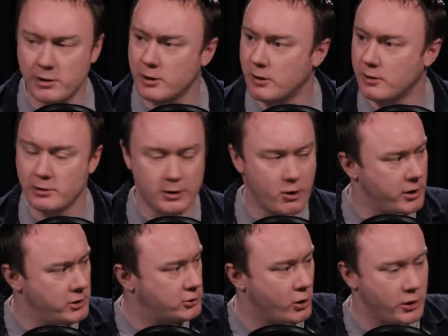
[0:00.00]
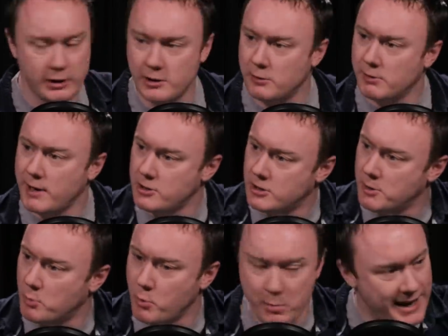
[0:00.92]
There's a there's a guy in Scotland who's in a
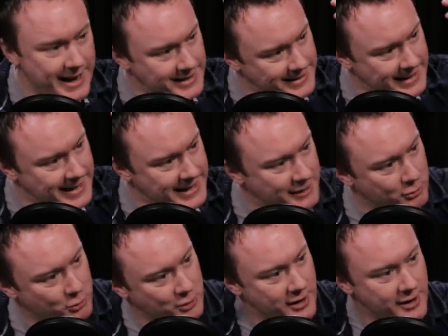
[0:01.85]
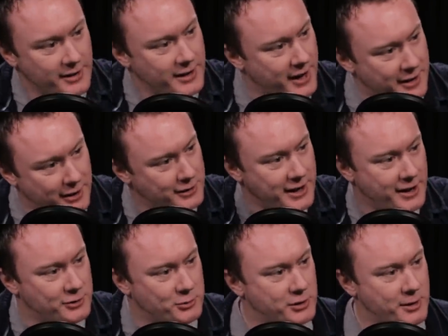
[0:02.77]
relationship with a woman in Italy, and they're oh right, yeah, they're like
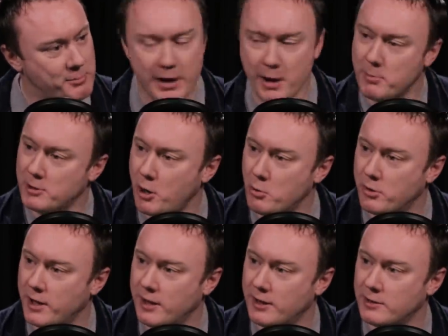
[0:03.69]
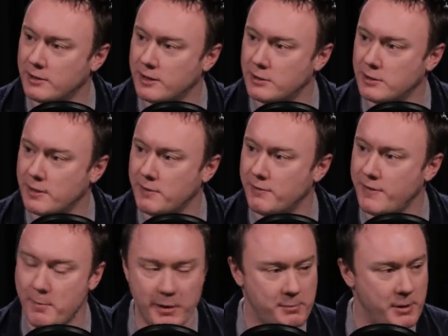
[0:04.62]
yeah. So it's like become this whole thing, and there's there's this lovely
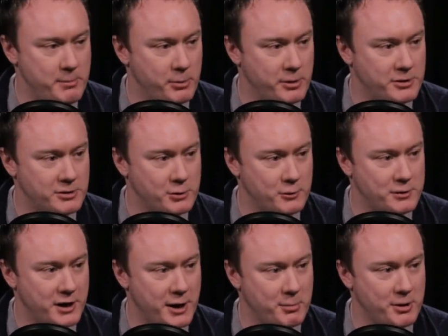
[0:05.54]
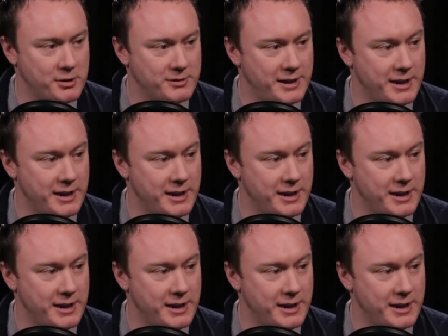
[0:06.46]
family of people that just sort of turn up at,